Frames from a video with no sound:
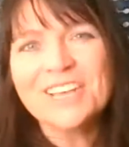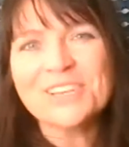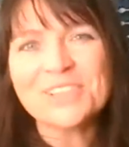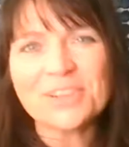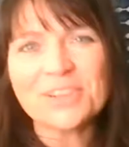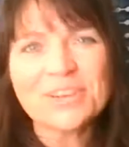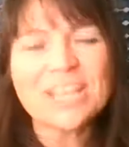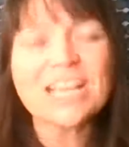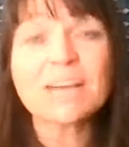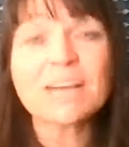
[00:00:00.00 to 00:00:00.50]

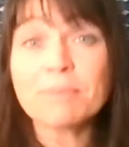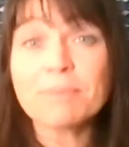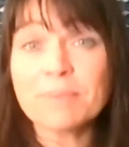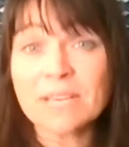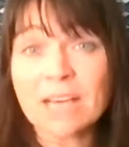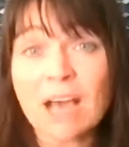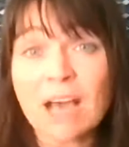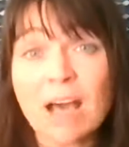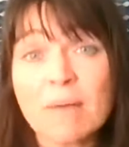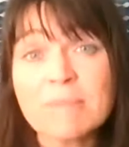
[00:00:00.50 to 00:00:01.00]
know,
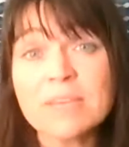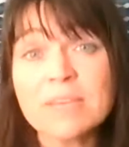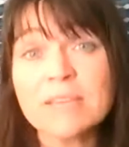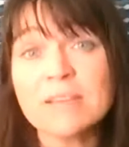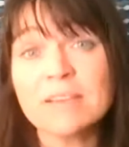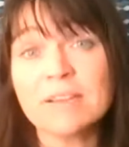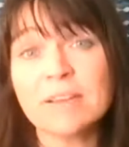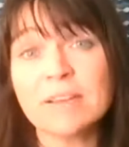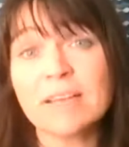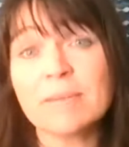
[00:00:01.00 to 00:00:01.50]

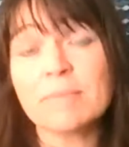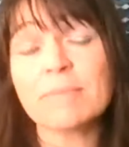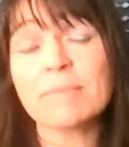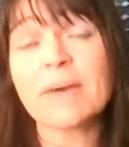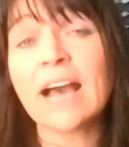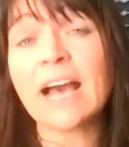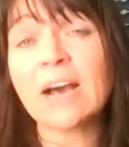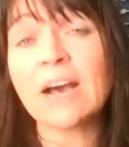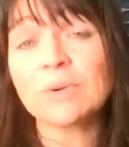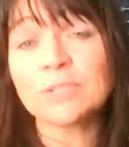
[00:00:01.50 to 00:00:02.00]
becoming
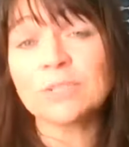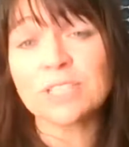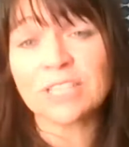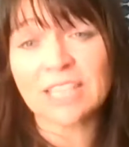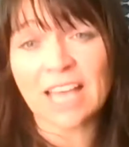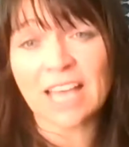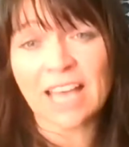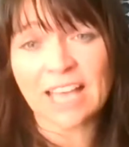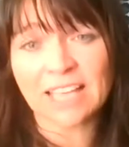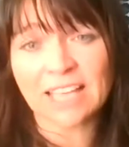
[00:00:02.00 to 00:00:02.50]
empowered
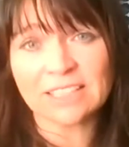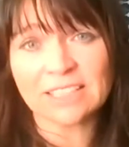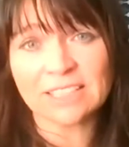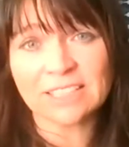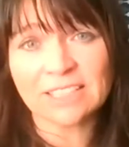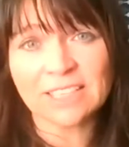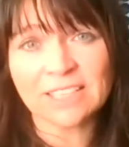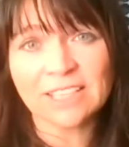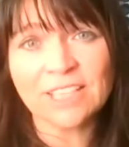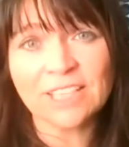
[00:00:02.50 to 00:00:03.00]
again
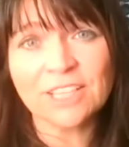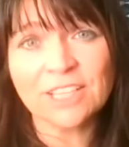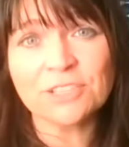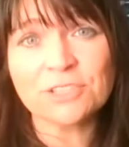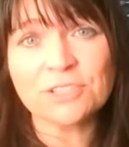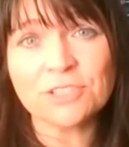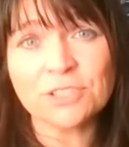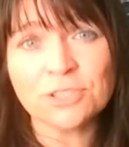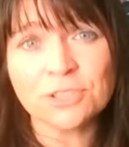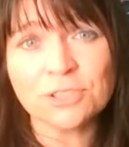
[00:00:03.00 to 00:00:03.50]

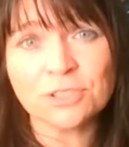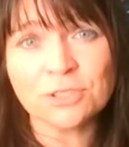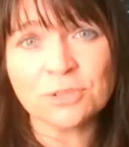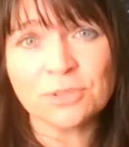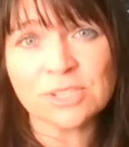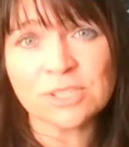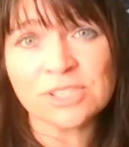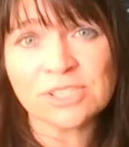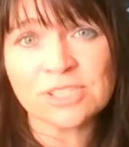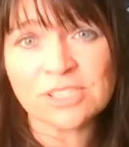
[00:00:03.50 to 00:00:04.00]

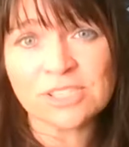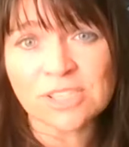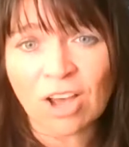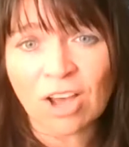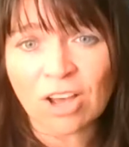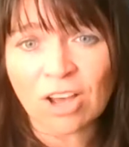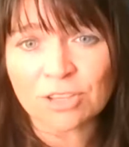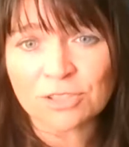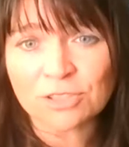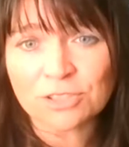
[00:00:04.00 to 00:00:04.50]
to
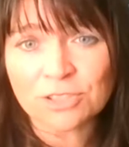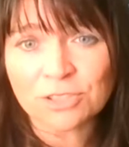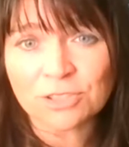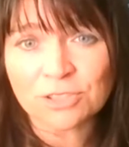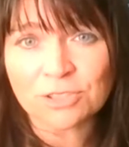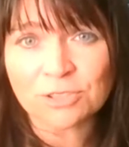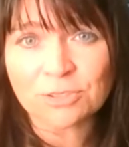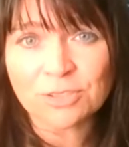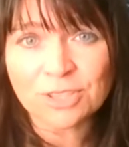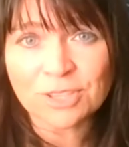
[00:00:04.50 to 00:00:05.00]
start
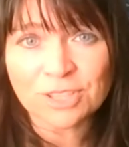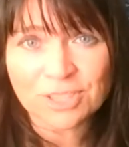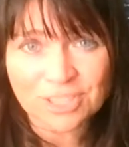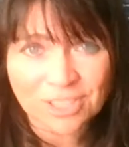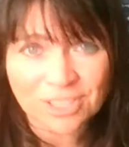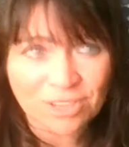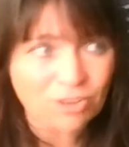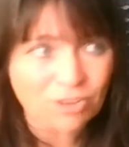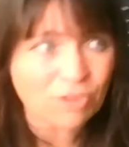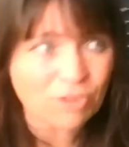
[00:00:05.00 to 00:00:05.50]
to, you
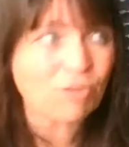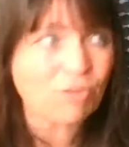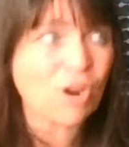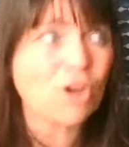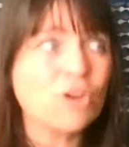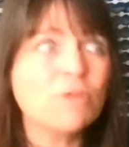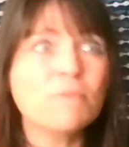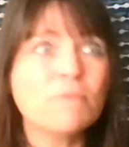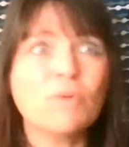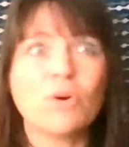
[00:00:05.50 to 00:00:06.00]
know,
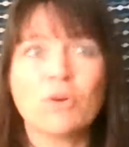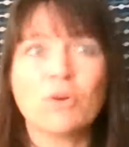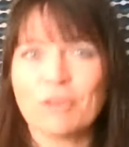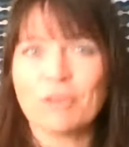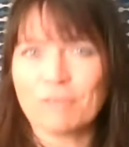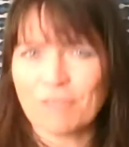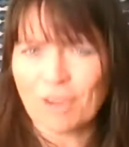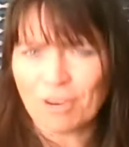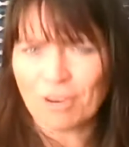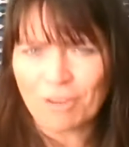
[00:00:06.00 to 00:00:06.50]
grow more
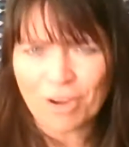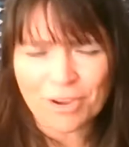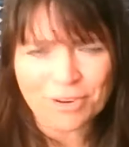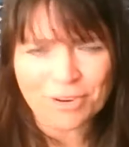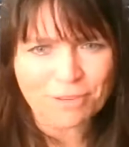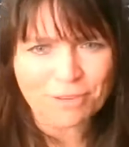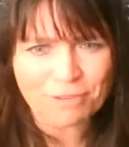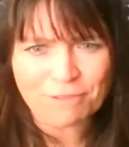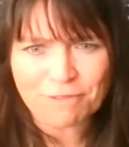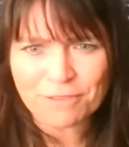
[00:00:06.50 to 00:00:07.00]
of our
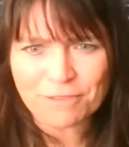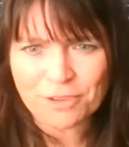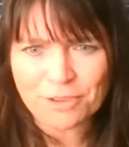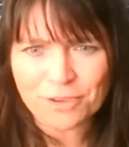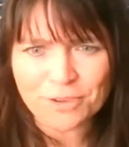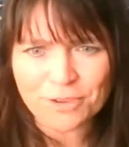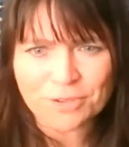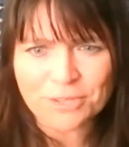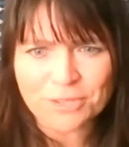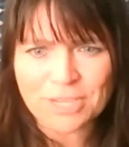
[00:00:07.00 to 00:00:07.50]
own
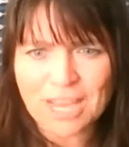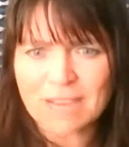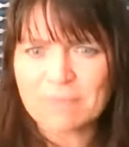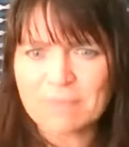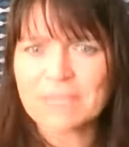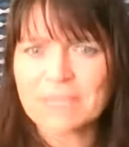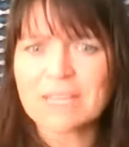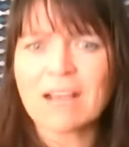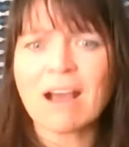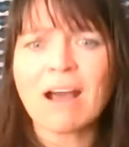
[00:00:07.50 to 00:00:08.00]
food and
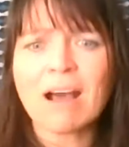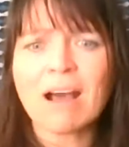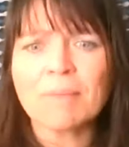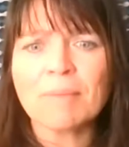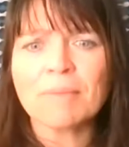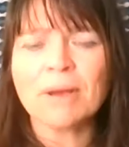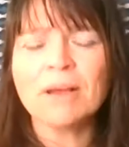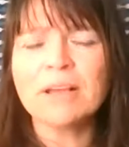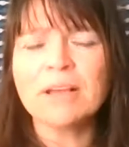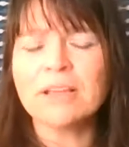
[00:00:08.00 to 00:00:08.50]

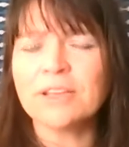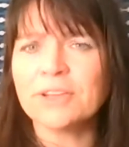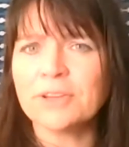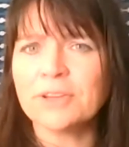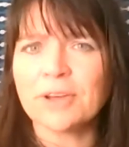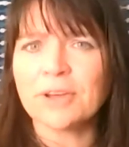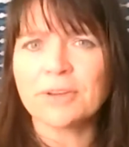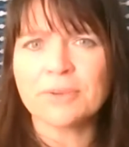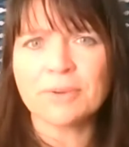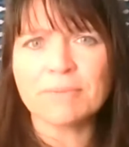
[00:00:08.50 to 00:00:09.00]
become, you
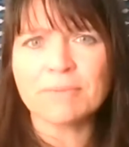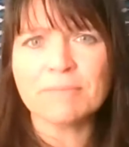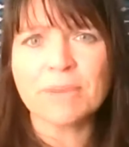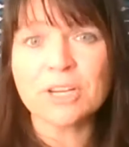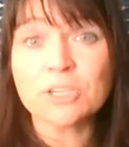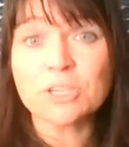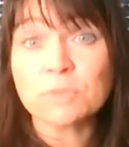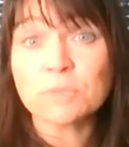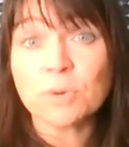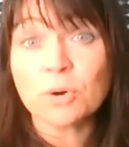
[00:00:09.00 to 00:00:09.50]
know,
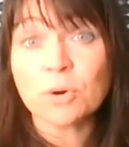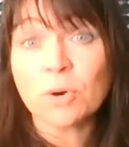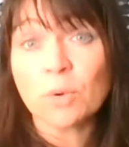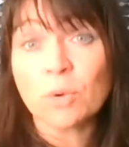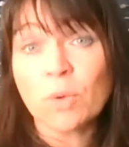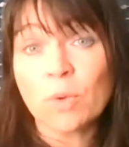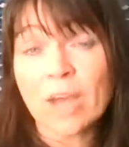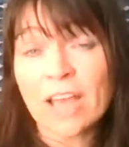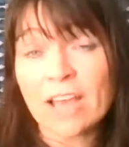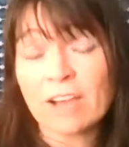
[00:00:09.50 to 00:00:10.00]
much more
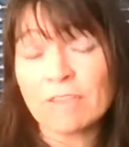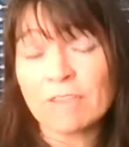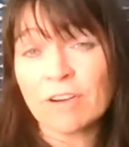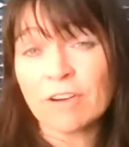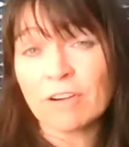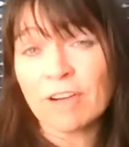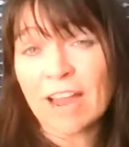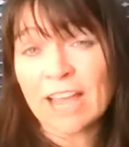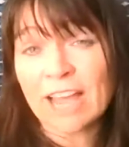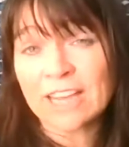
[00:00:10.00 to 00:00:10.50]
aware of
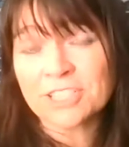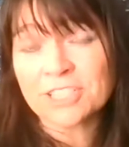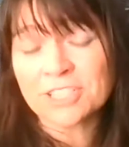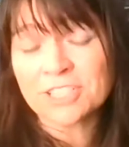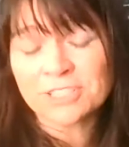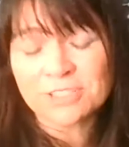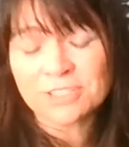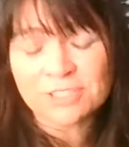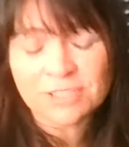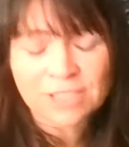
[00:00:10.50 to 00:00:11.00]
our
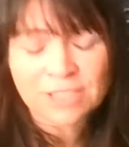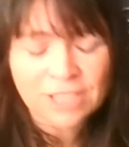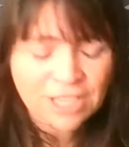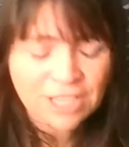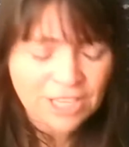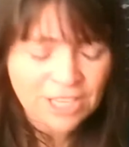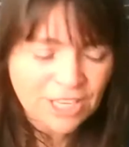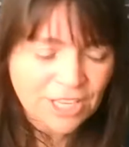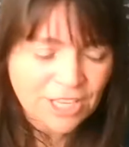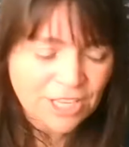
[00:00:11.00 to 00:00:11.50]
actions.
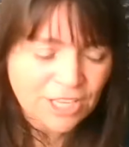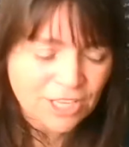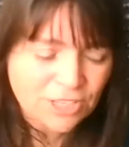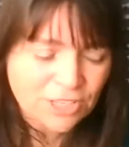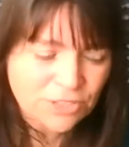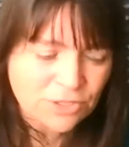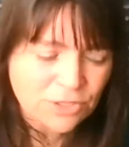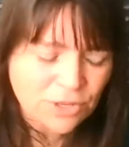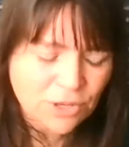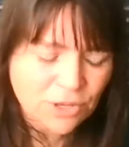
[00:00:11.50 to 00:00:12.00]

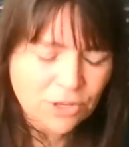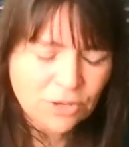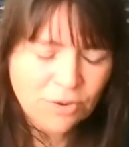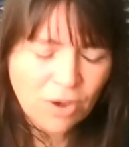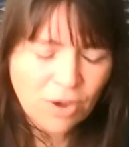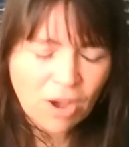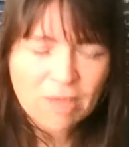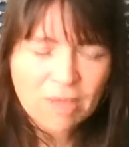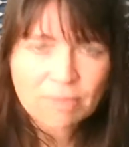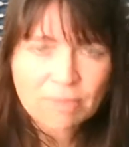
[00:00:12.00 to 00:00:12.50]

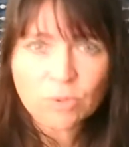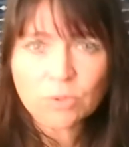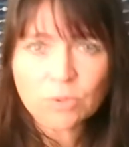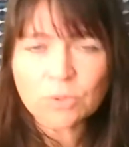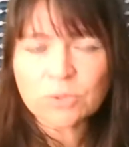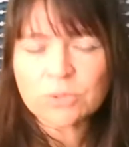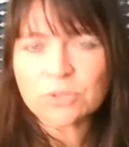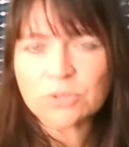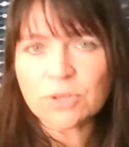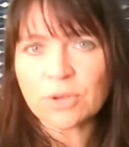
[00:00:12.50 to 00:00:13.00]
So I'm
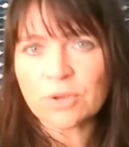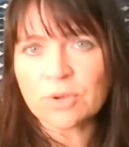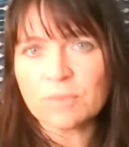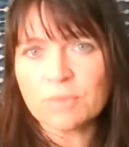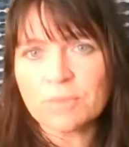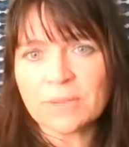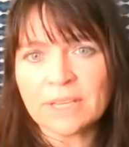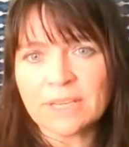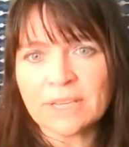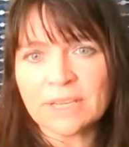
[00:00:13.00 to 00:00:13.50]
also
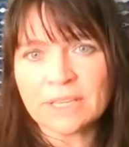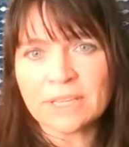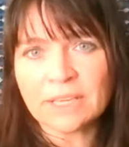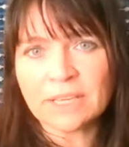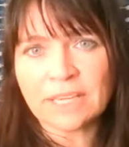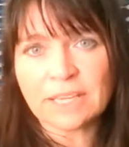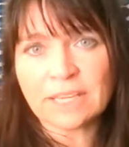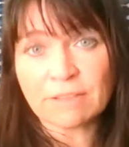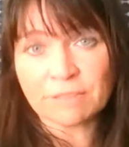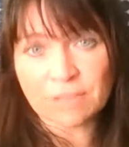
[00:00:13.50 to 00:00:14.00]
been
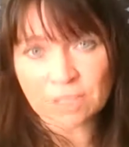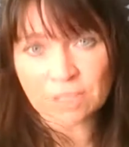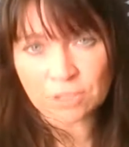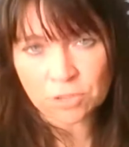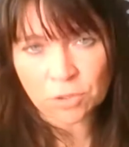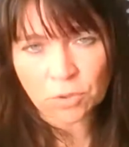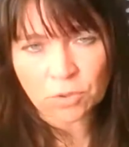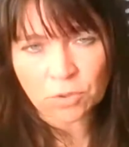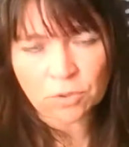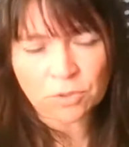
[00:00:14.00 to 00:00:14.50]
giving
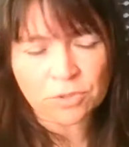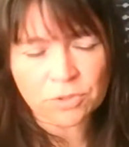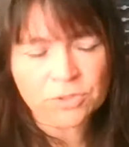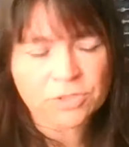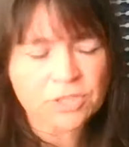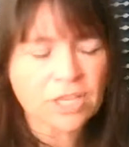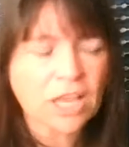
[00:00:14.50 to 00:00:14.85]
talks,